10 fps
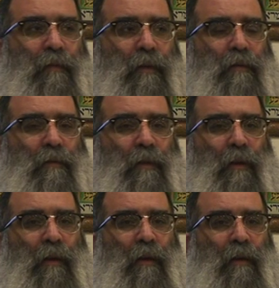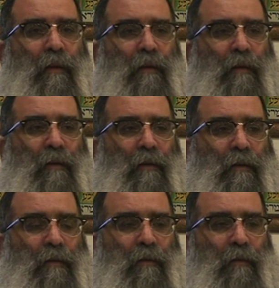refer to the,
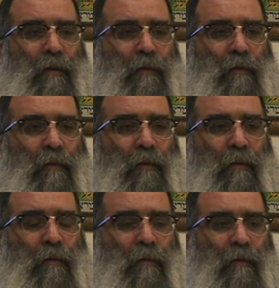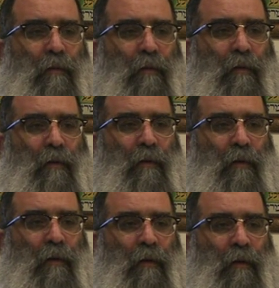to the two
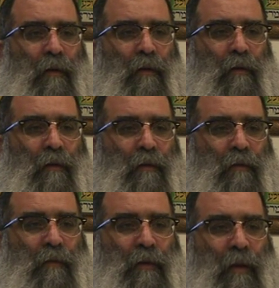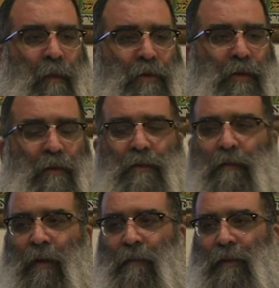uh, redemptions
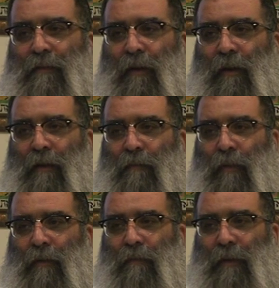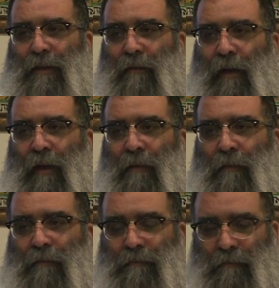of Am Yisrael, both Mitzrayim